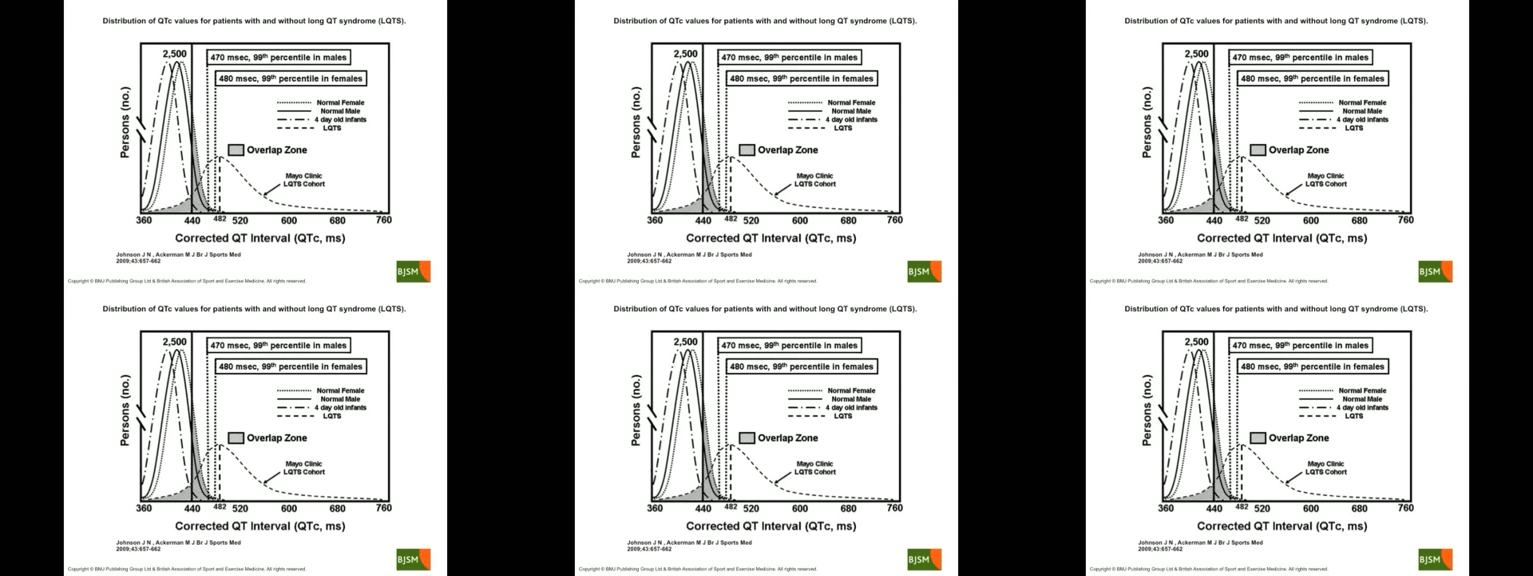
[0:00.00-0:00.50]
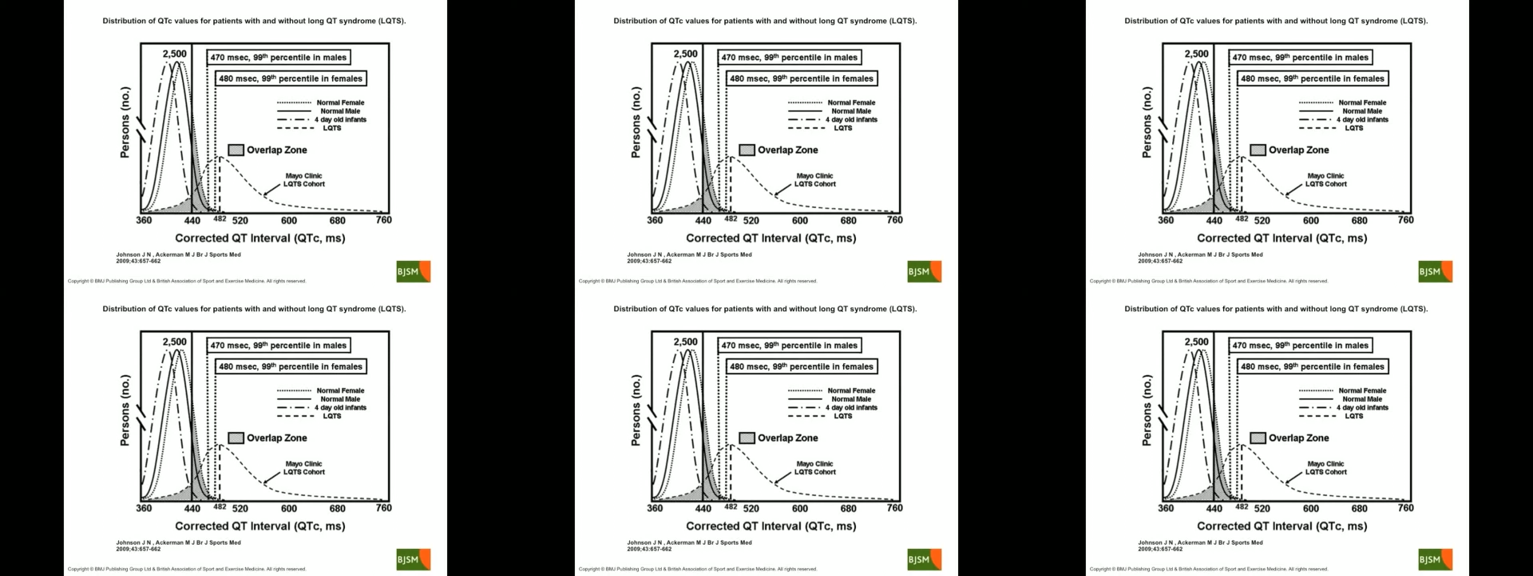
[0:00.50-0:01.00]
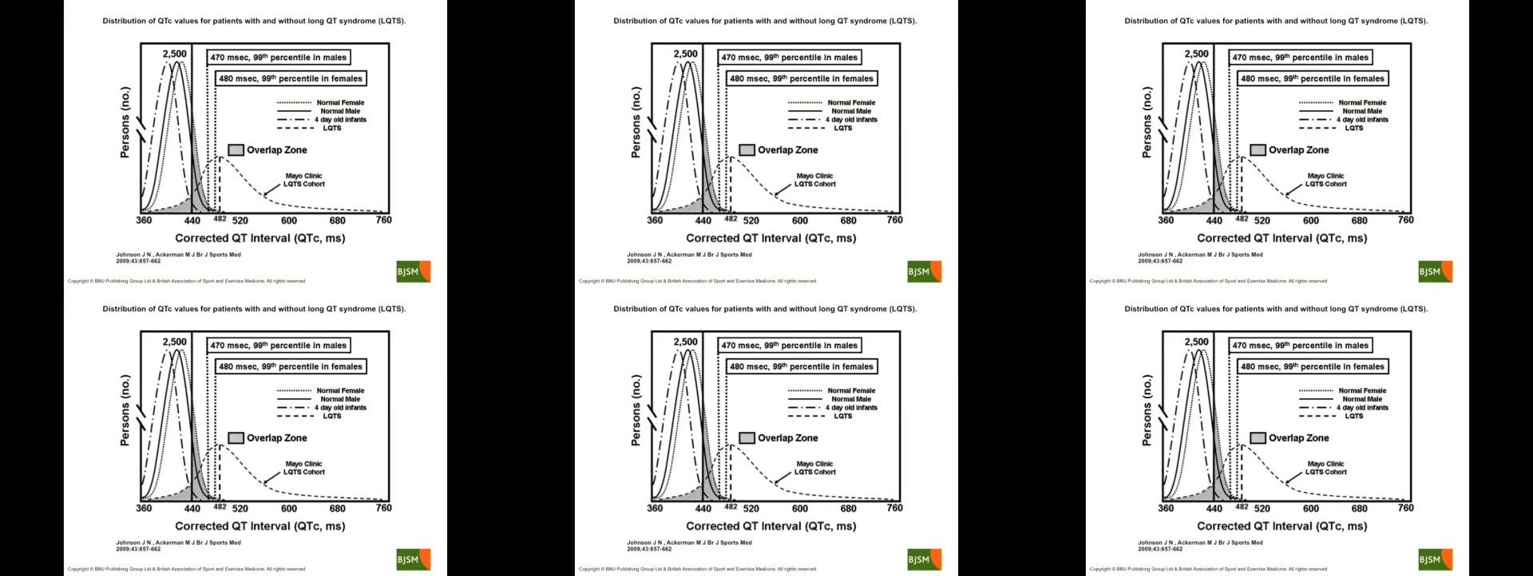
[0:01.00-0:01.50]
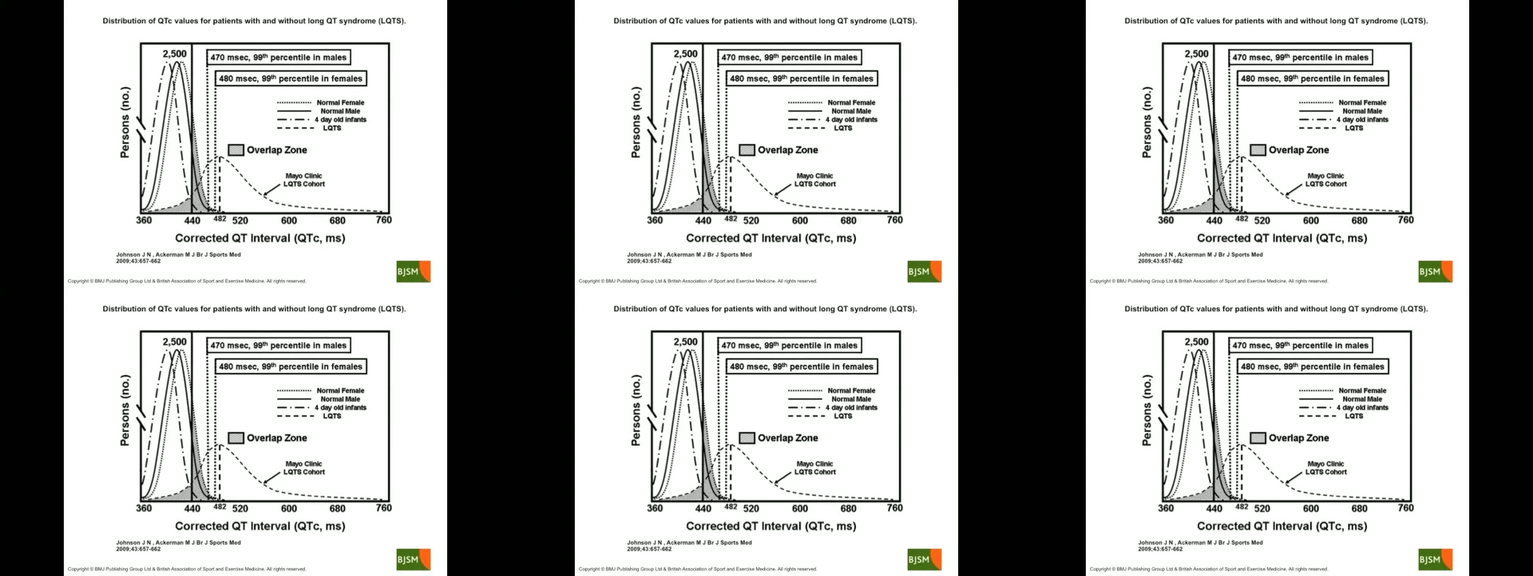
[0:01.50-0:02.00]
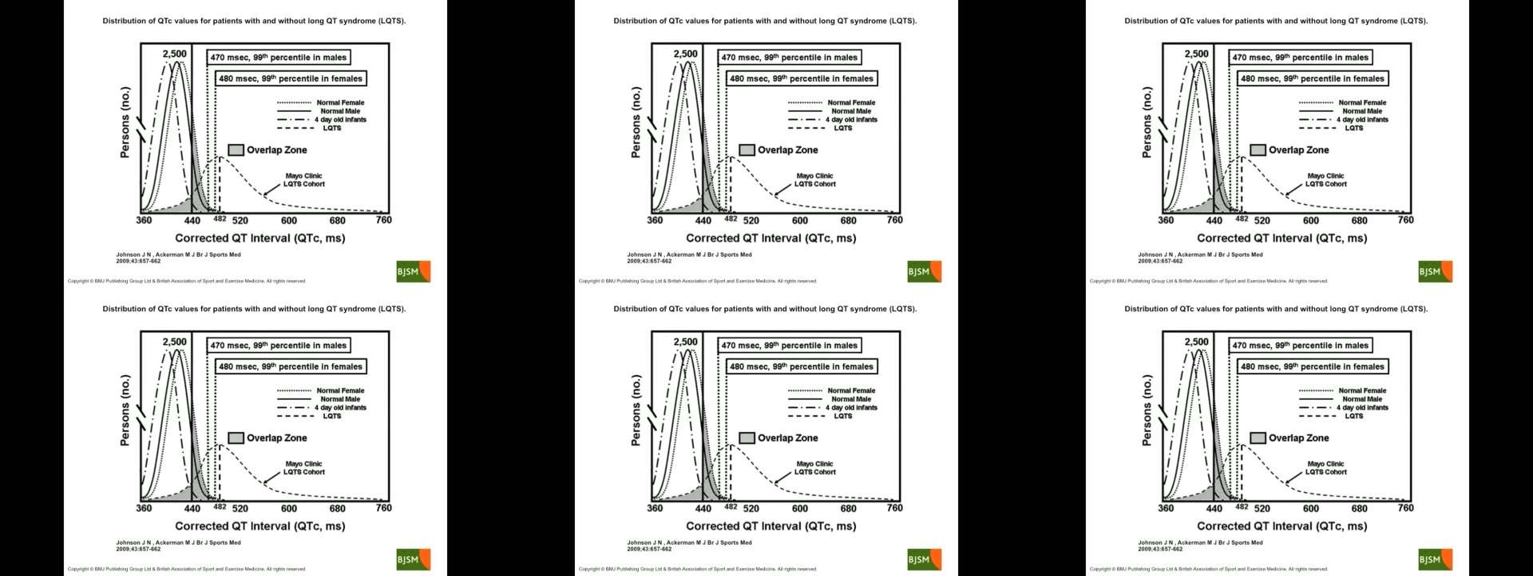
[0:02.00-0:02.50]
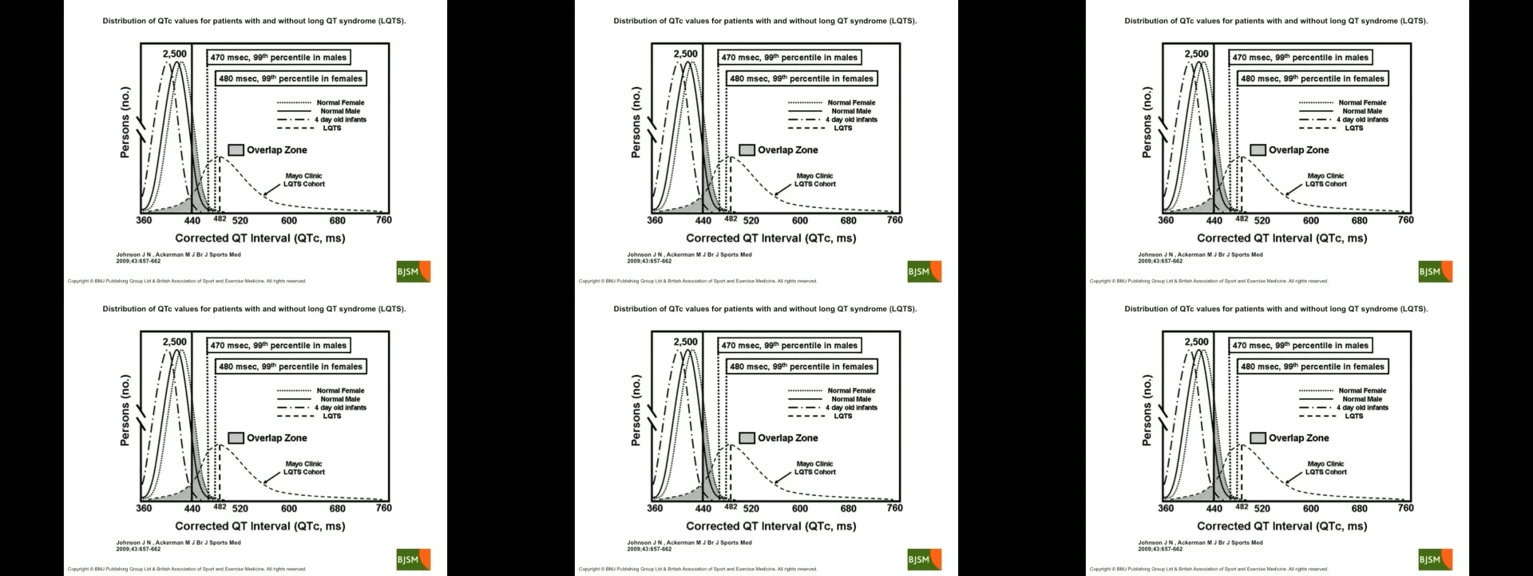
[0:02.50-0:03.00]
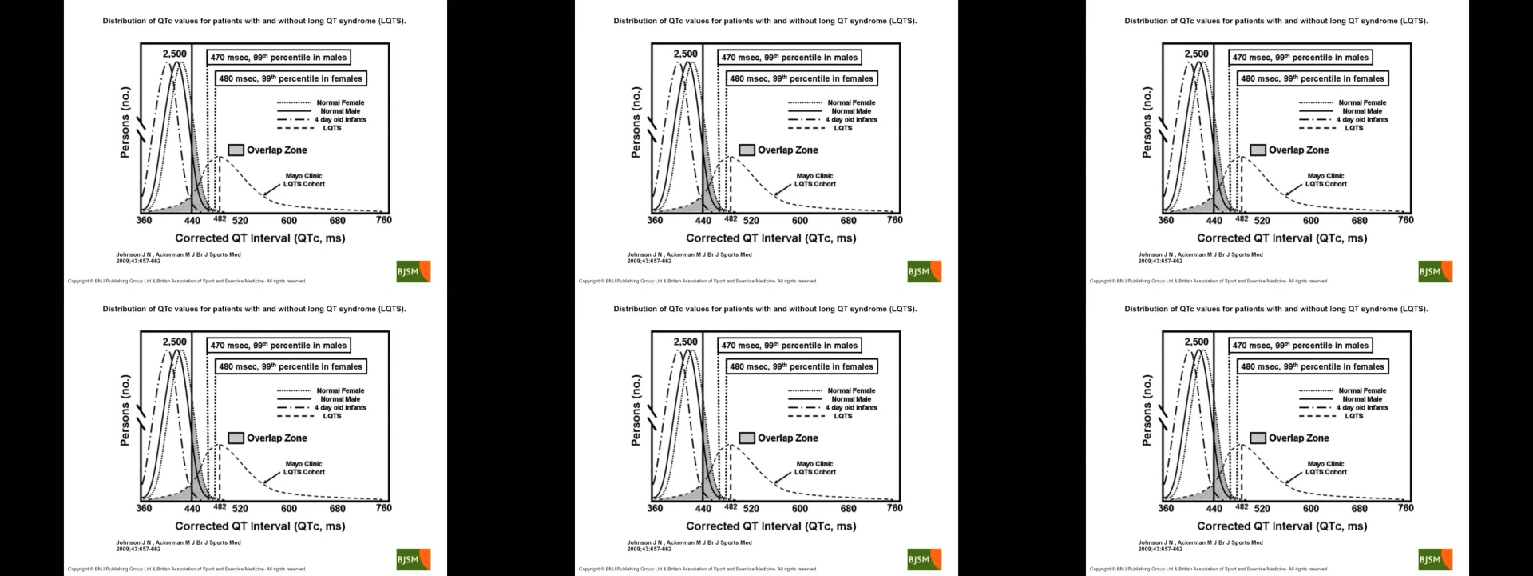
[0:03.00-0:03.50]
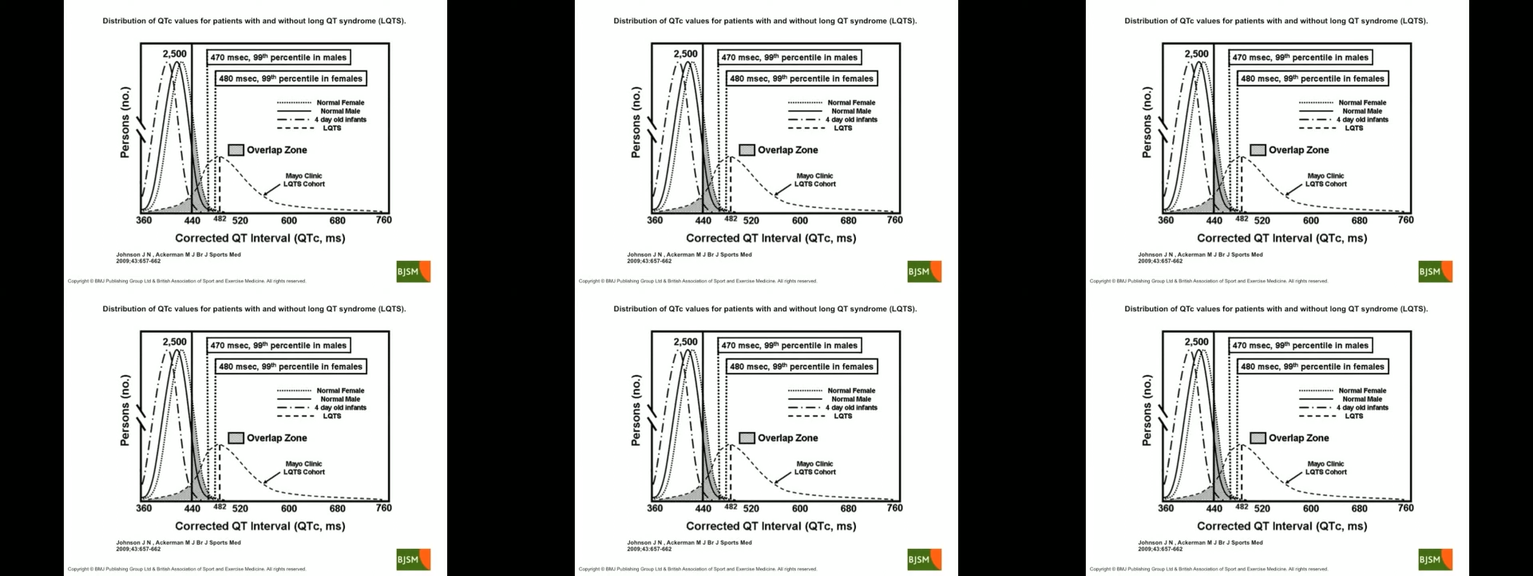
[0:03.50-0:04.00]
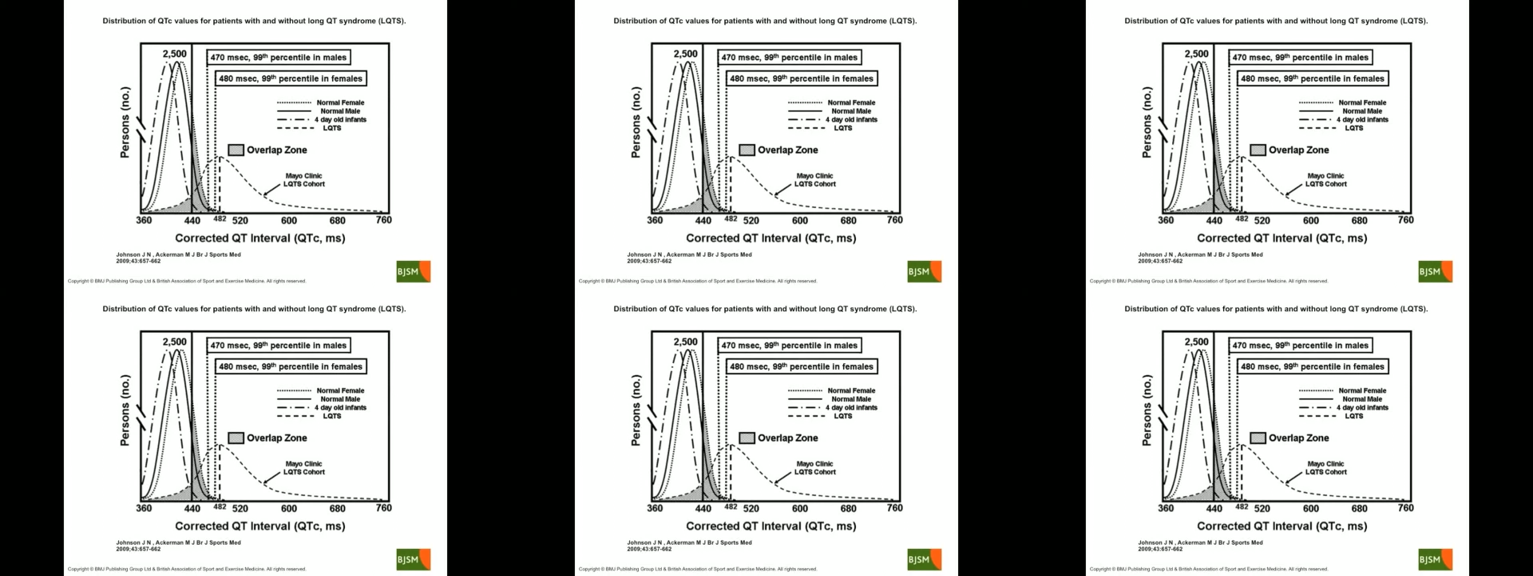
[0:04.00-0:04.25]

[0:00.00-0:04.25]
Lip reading: [unreadable: no face in view]